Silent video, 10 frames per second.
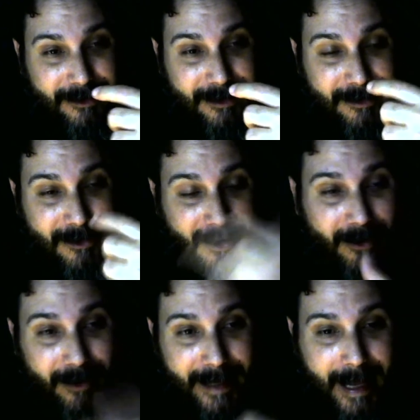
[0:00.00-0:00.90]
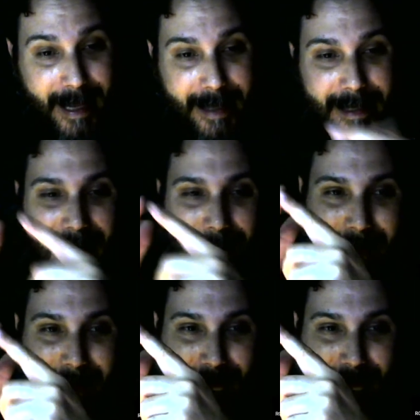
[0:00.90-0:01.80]
Carl and I
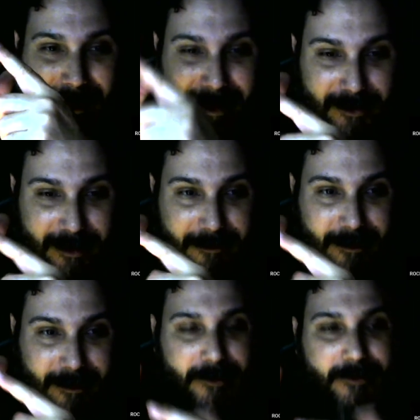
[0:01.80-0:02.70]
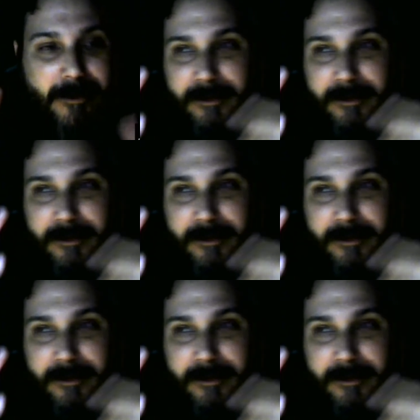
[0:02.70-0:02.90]
about cutting ourselves on the scroll